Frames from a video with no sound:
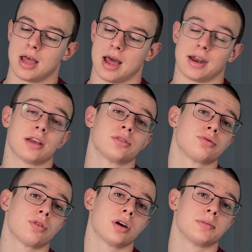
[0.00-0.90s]
an
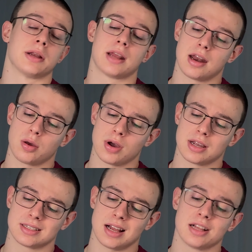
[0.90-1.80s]
Android, but
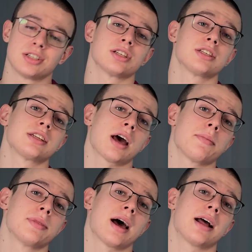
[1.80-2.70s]
anyways, I'll just
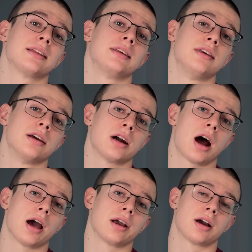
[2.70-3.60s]
tap that gear
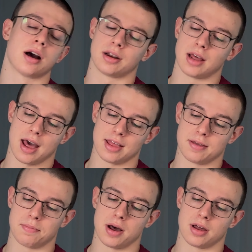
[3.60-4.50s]
icon at
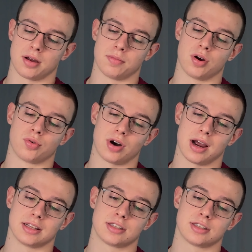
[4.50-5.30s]
the bottom right.